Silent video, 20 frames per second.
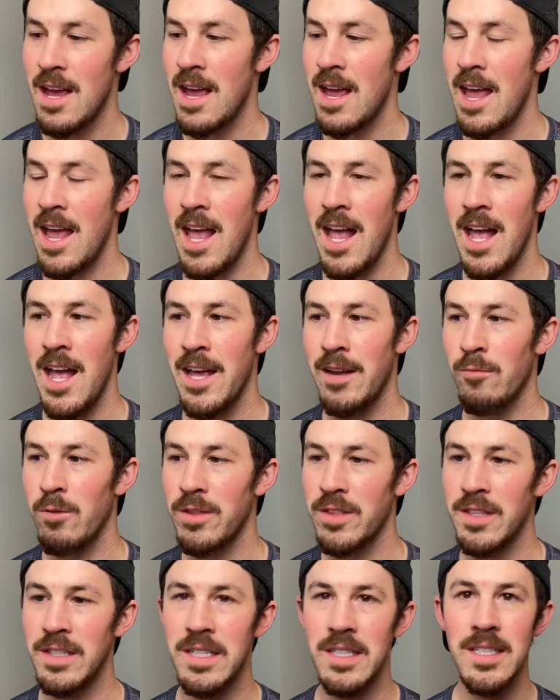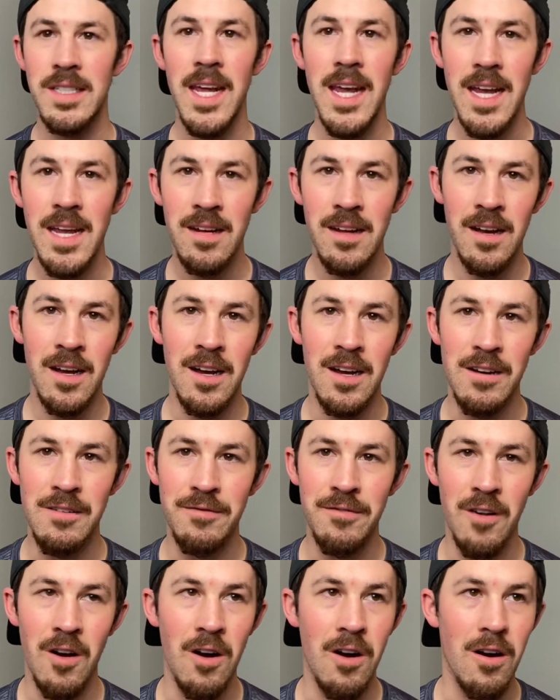And with the state
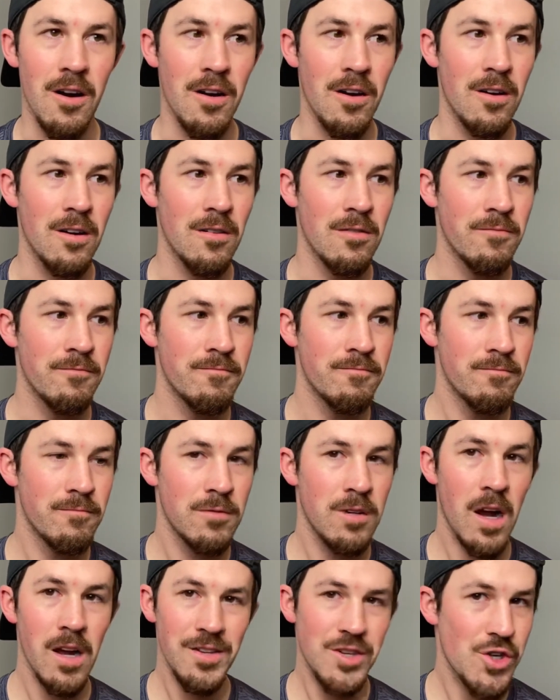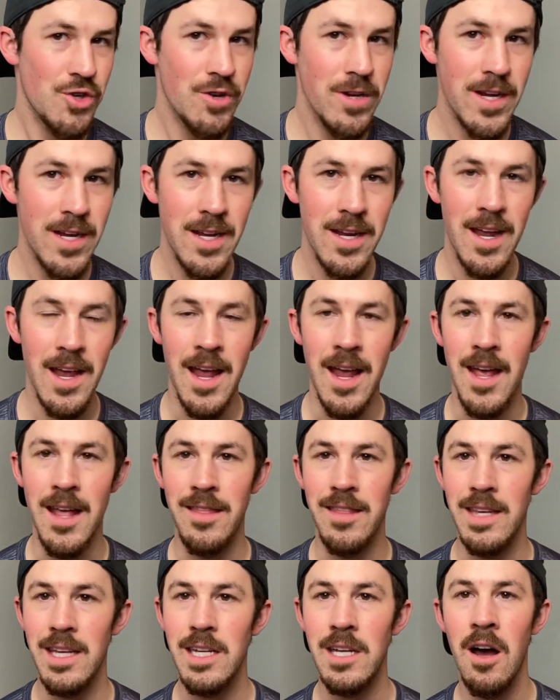of our country
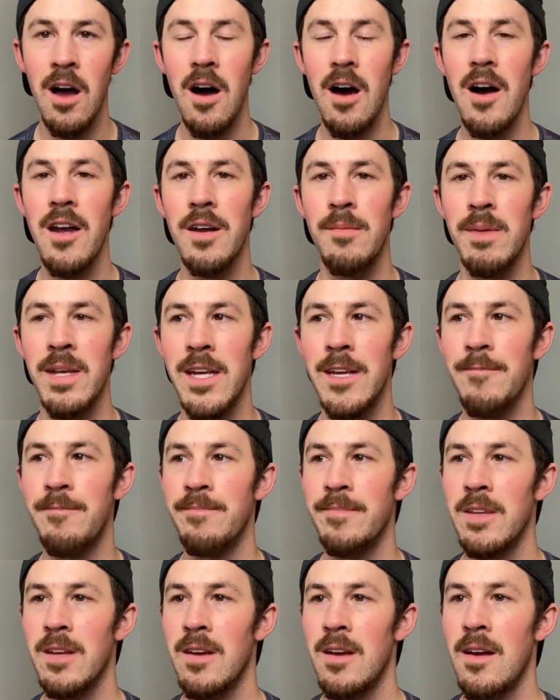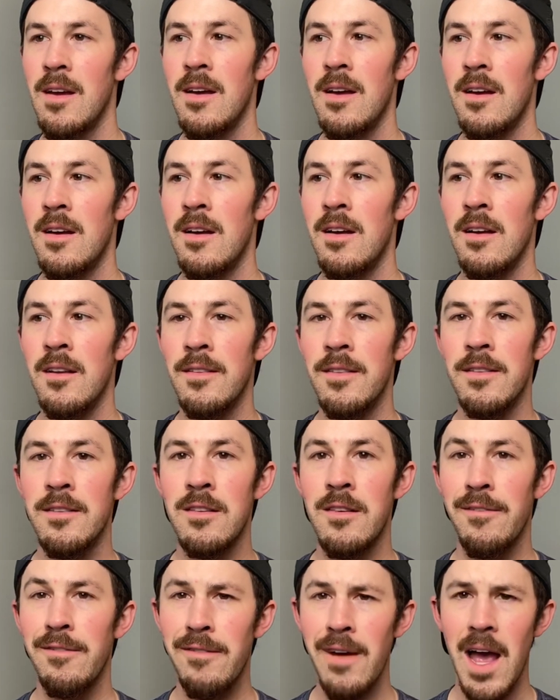and the economy,
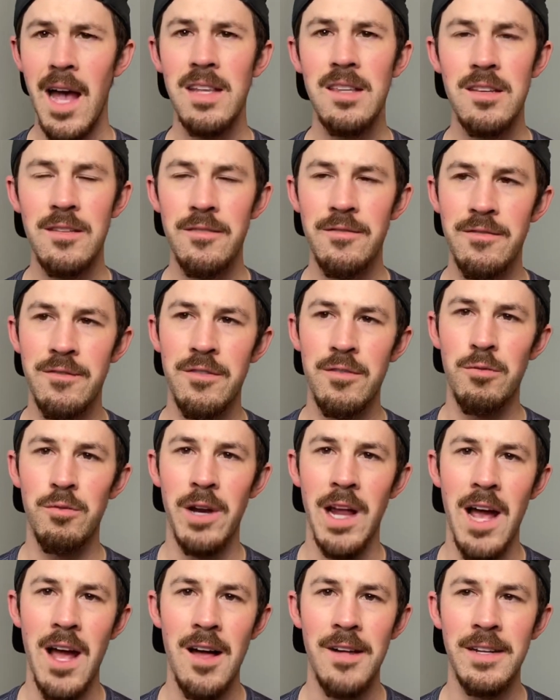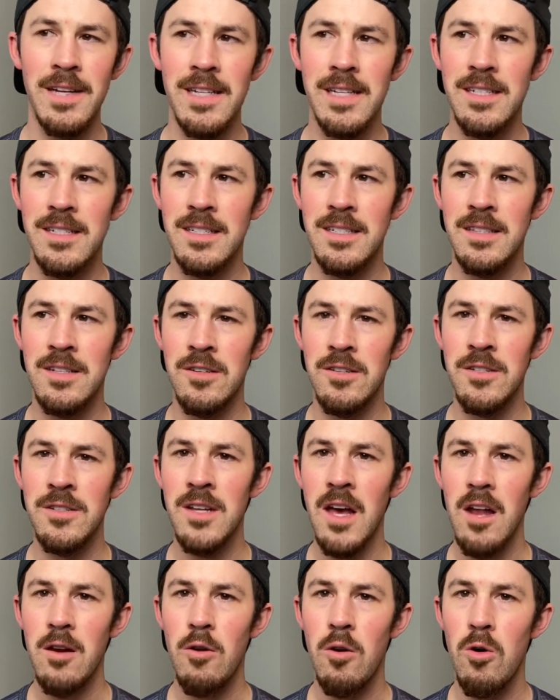the fact of the reality is there's
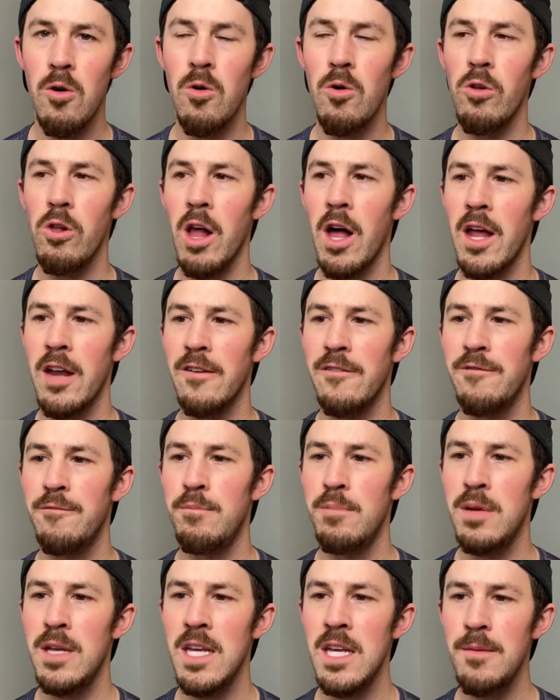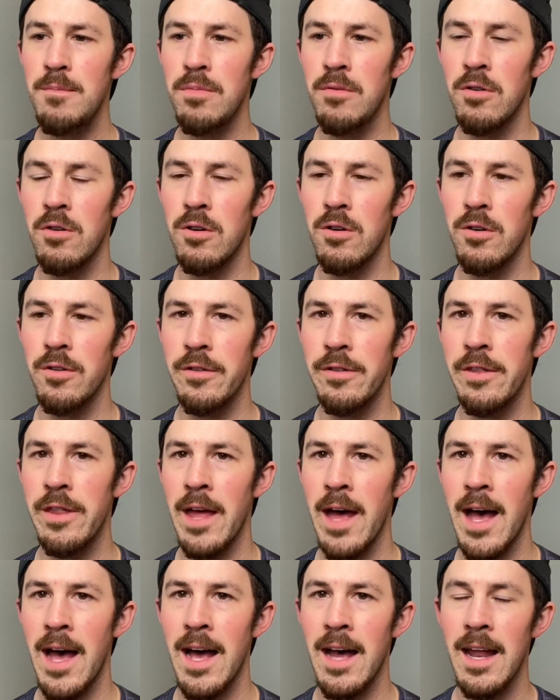not a whole lot of people
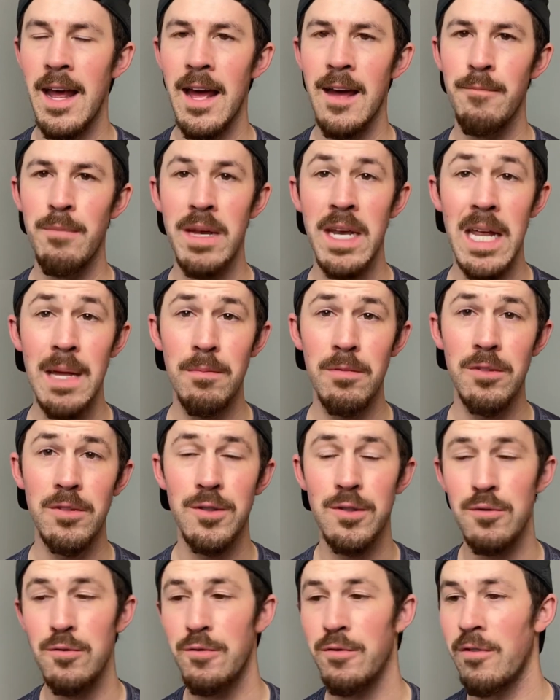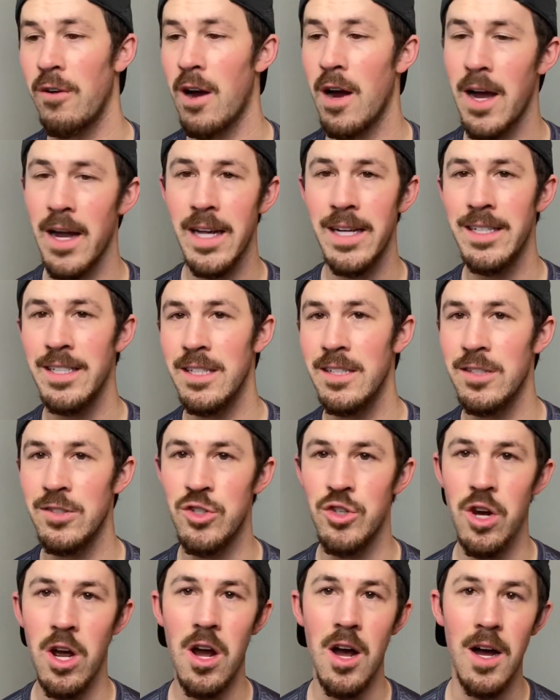that have been able to find
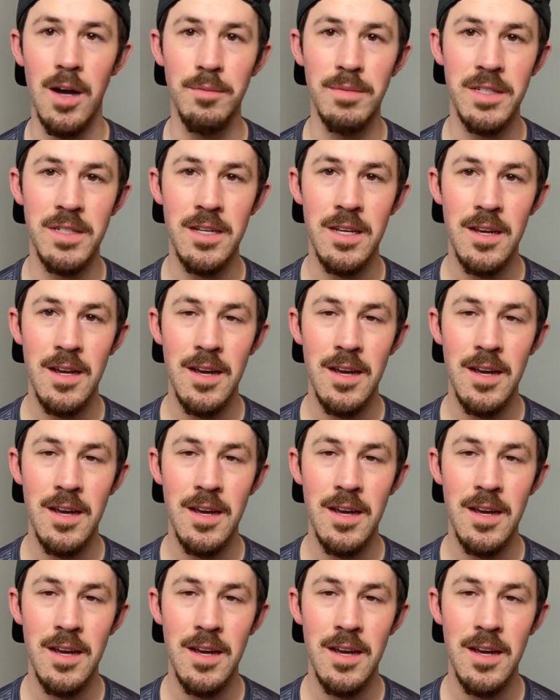jobs